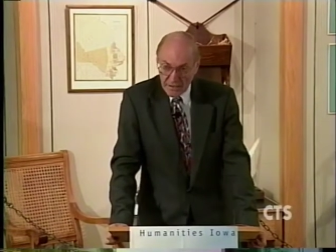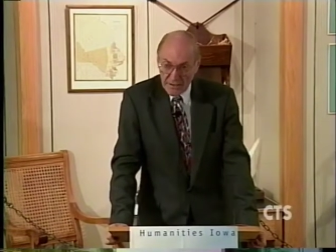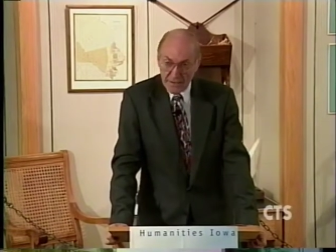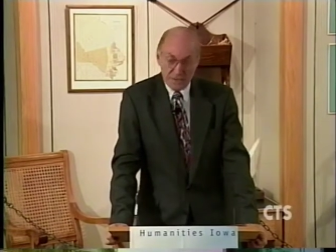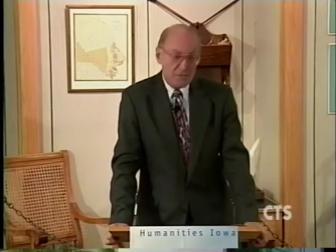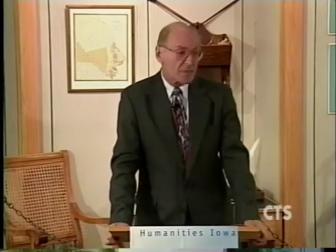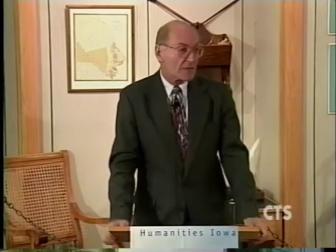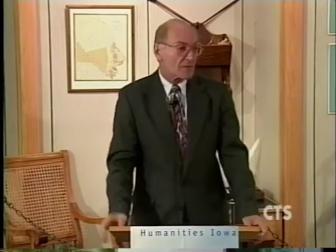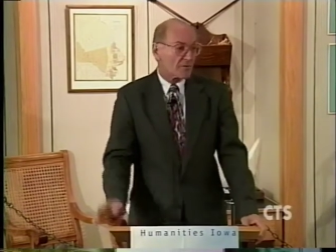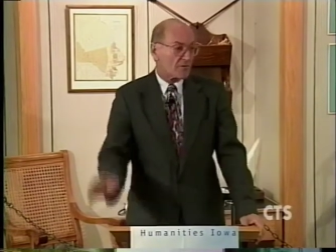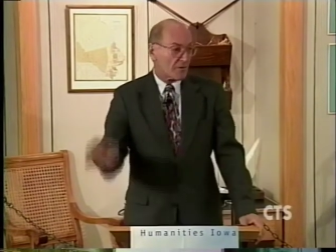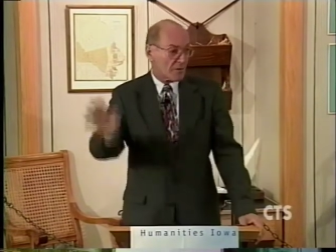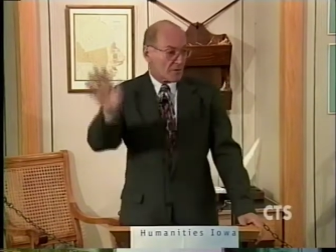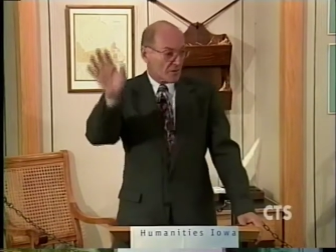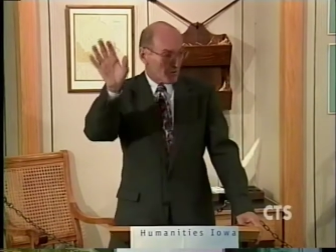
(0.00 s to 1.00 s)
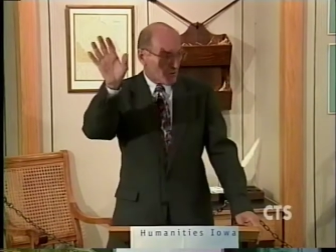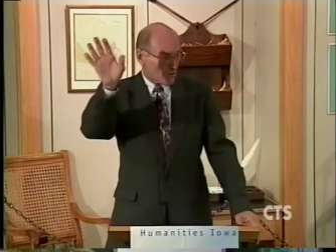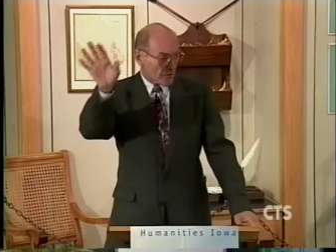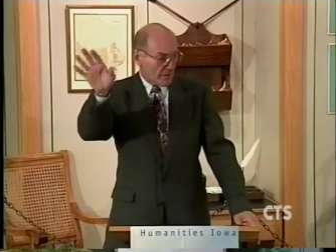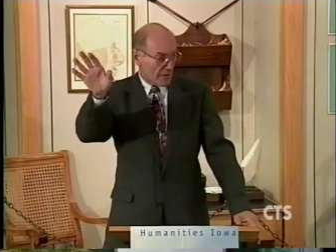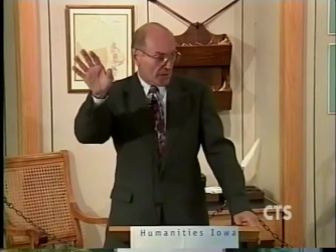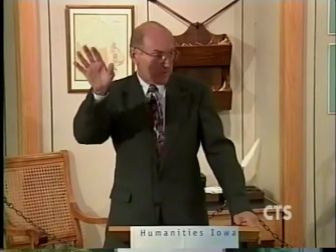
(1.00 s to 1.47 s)
That's in the far
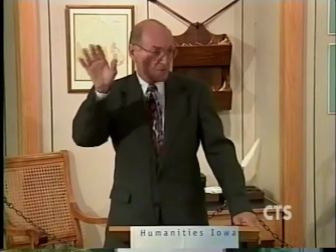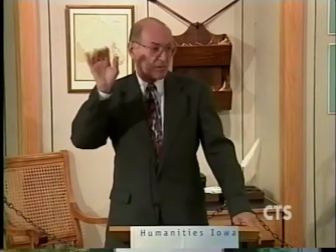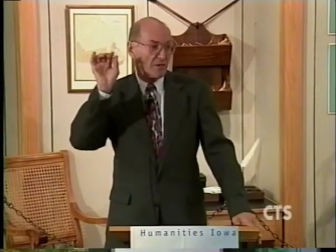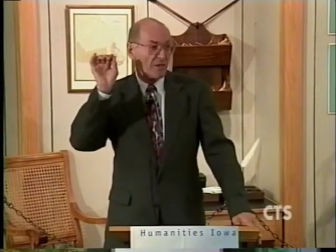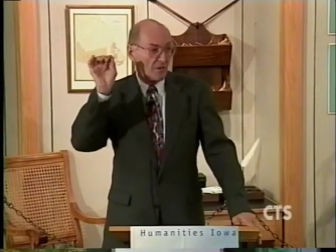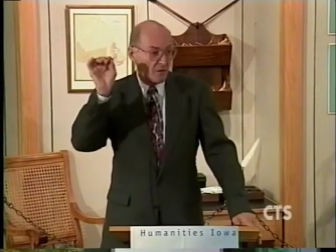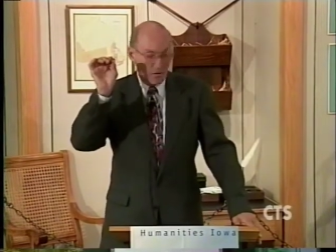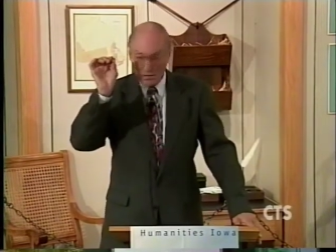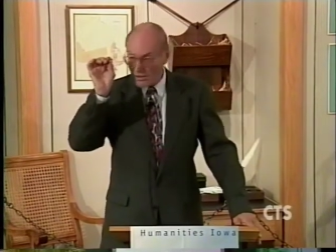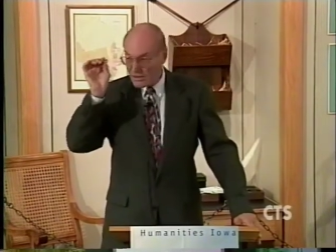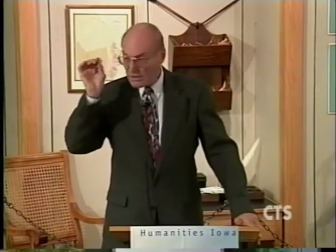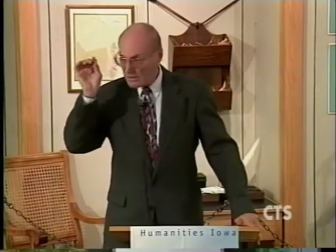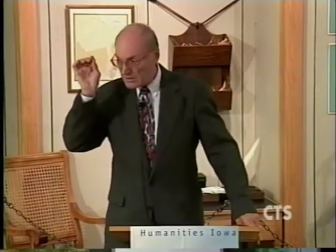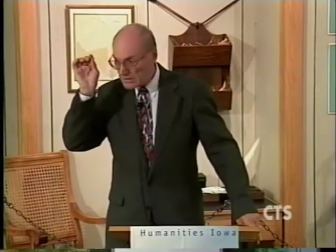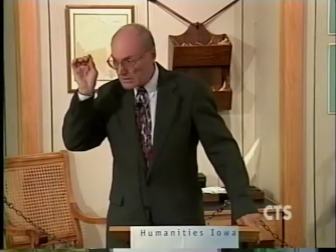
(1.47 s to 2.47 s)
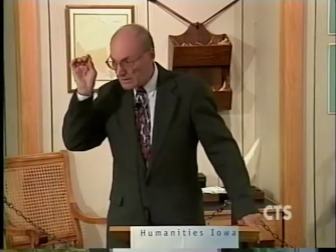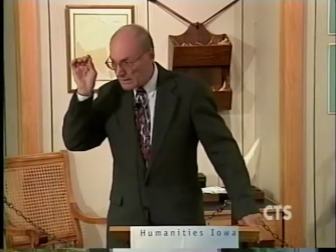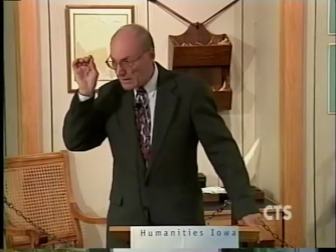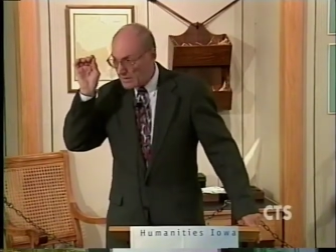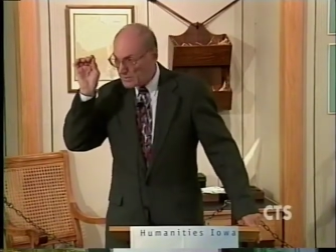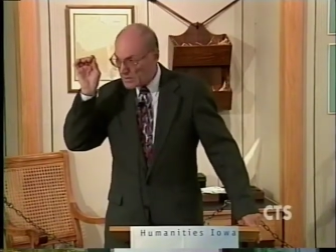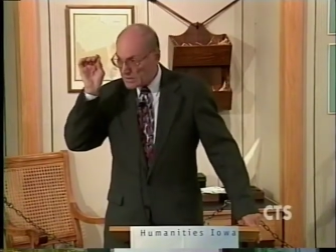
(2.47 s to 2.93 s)
northeast. Decorah is the
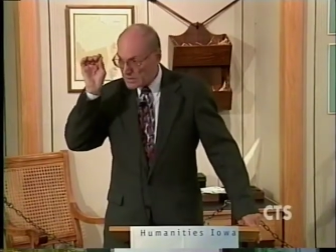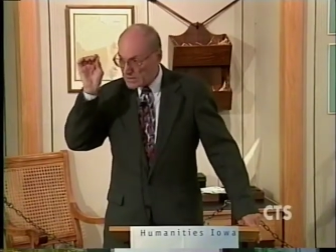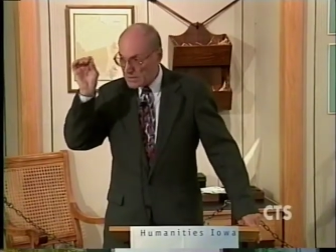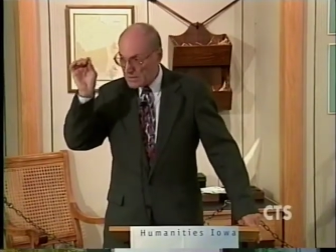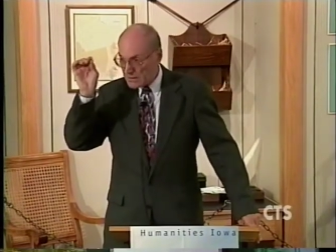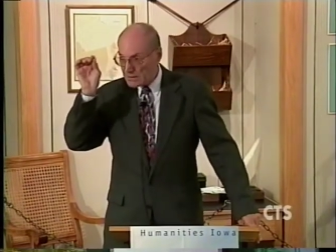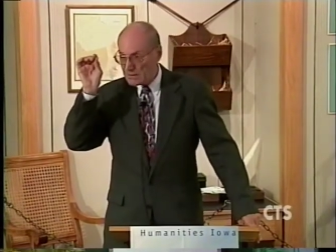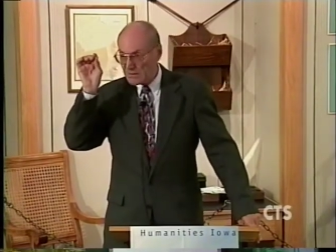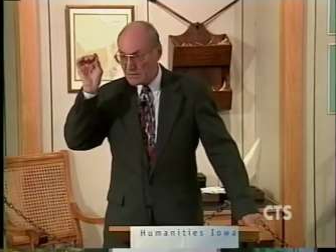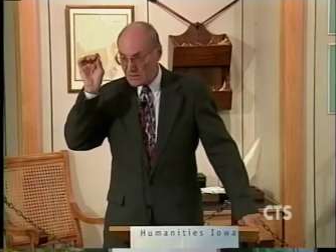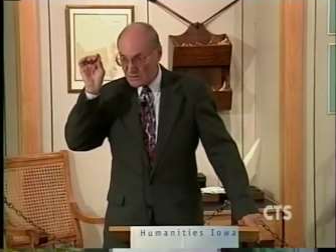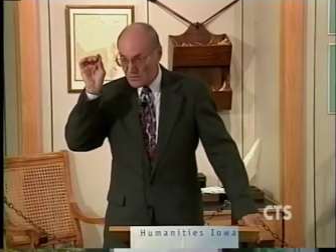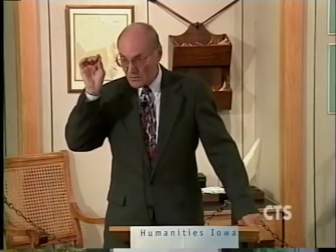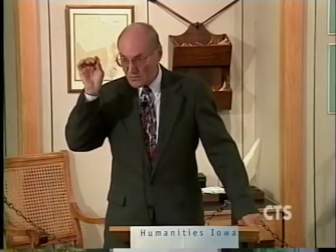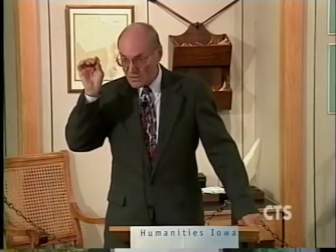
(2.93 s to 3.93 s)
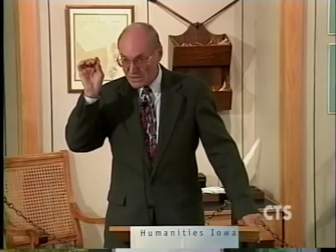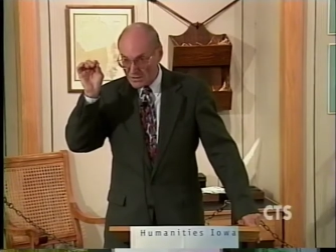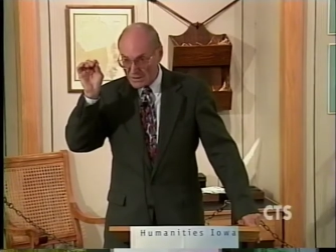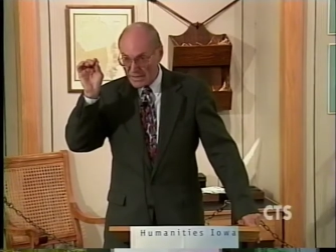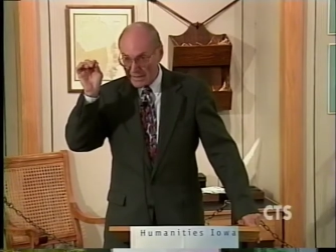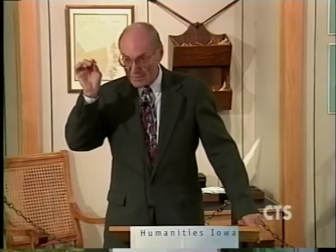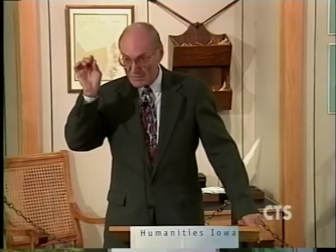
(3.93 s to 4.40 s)
county seat. It's a Norwe-
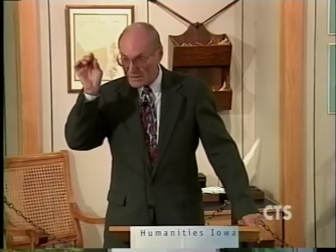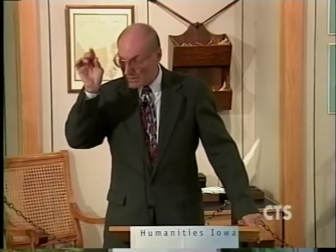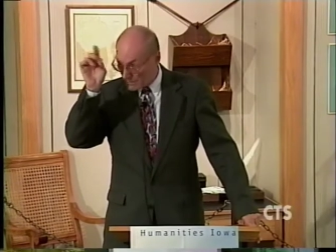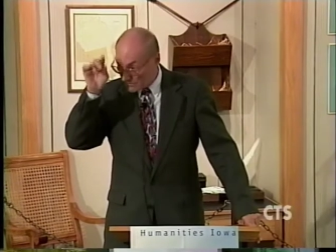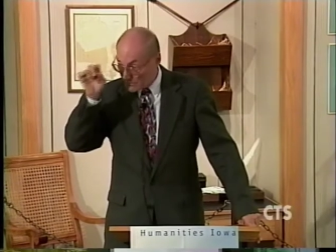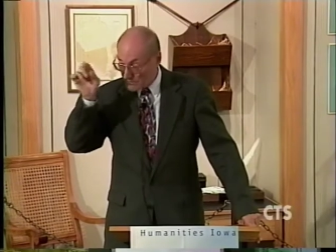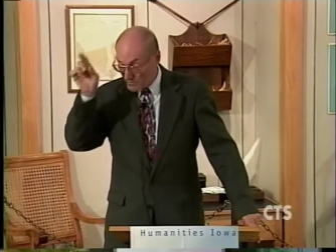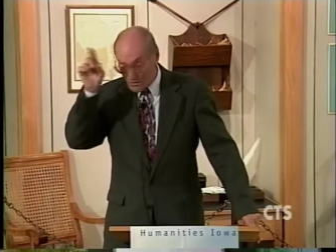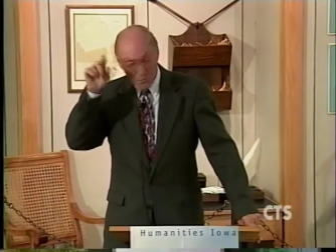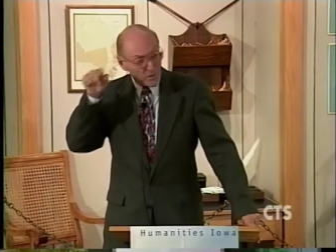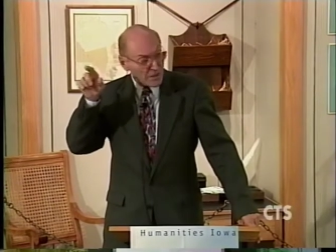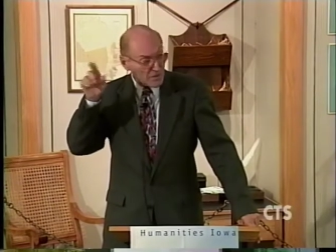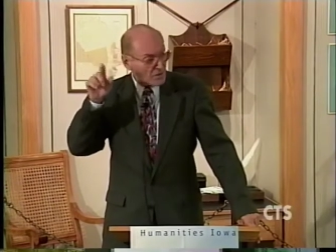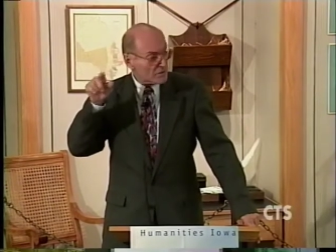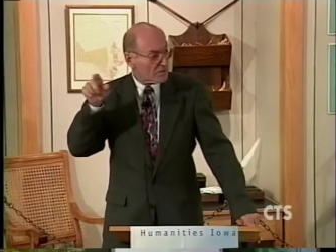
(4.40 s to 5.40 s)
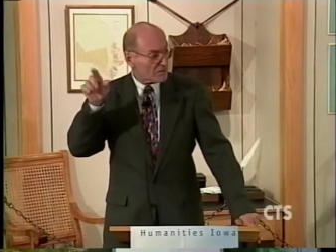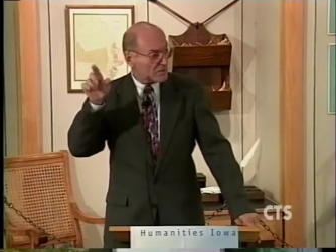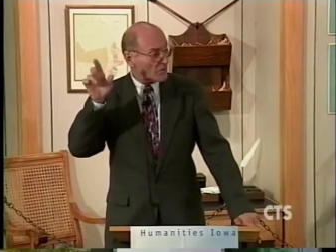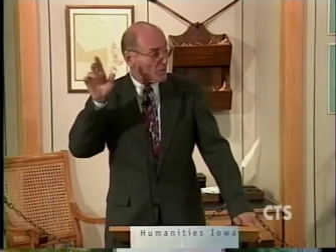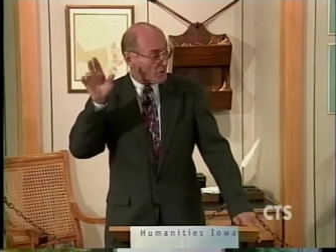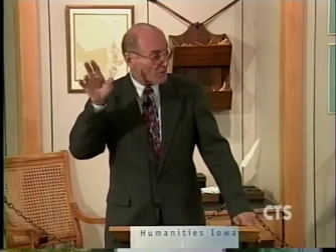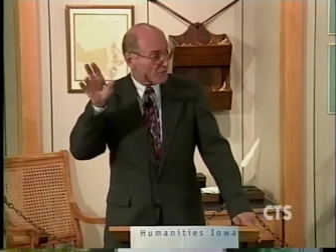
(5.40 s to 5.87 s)
settlement of Norwegian. There's
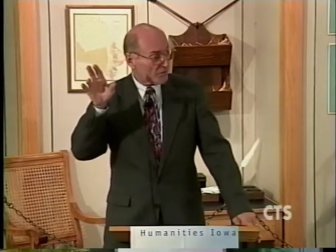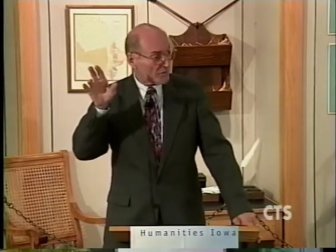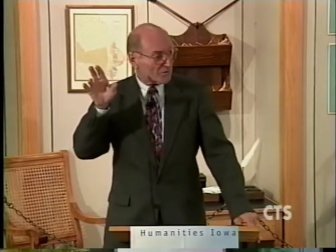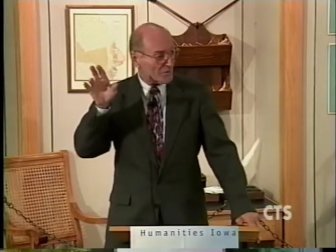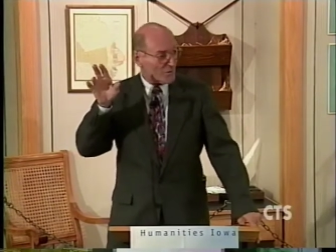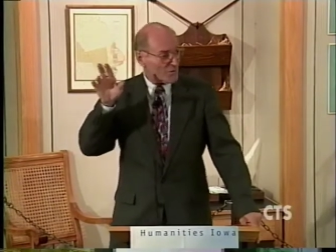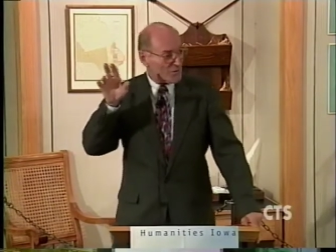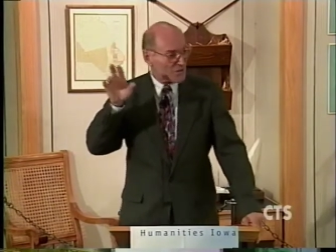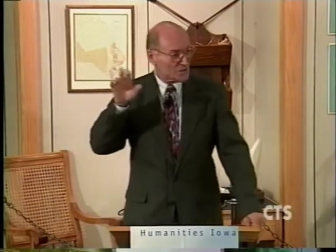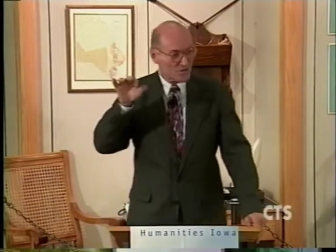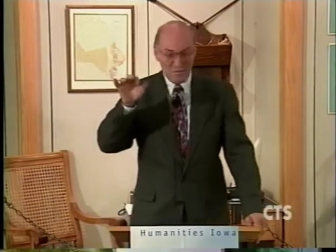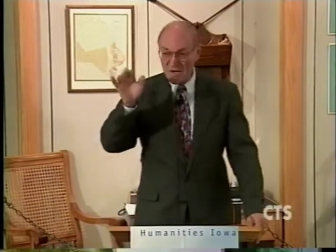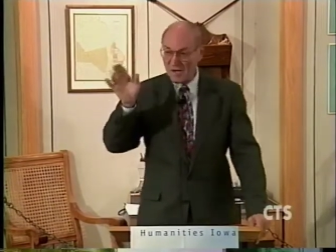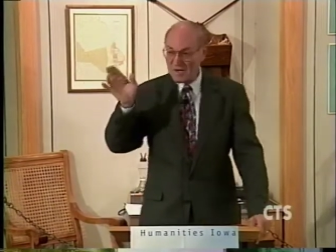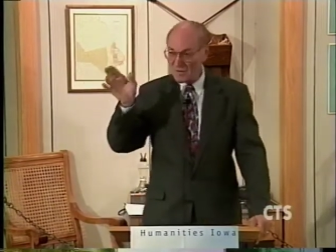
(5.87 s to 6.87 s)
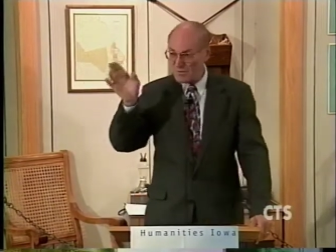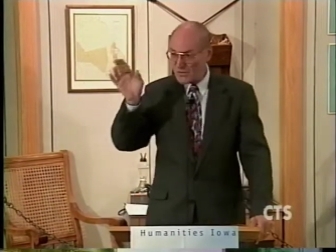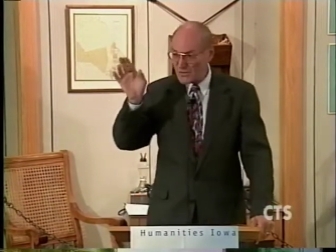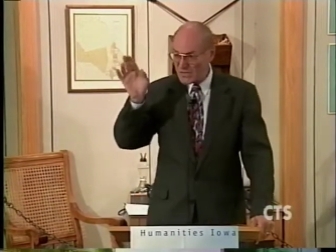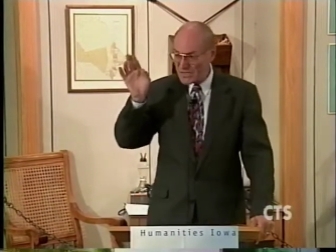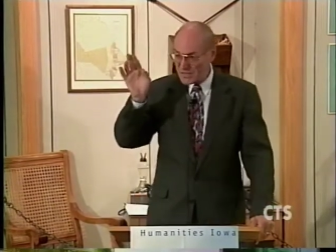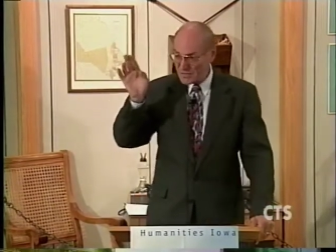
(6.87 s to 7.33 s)
a wonderful Norwegian American
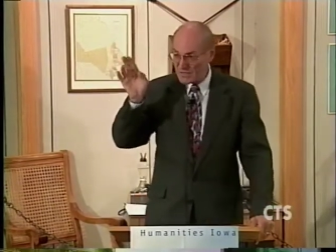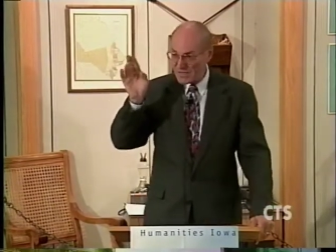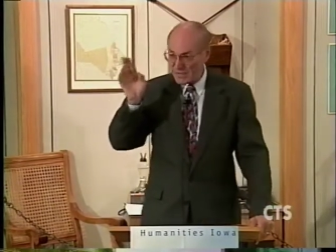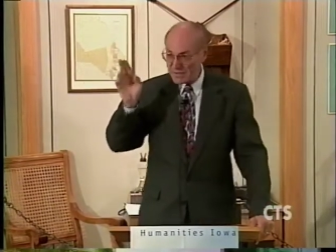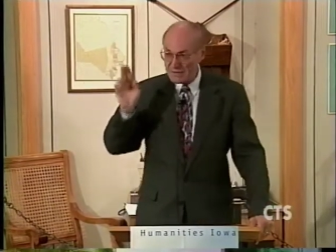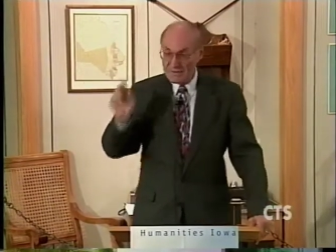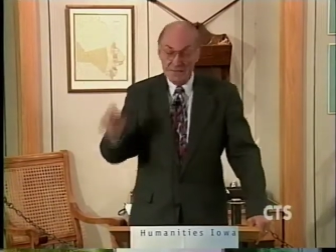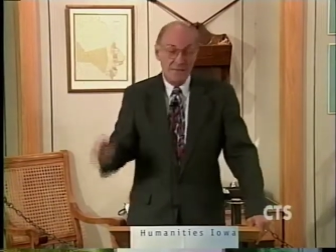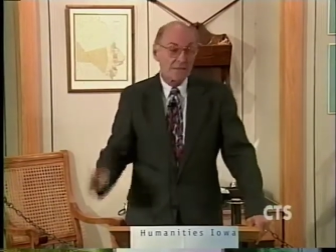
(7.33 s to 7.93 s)
Museum there.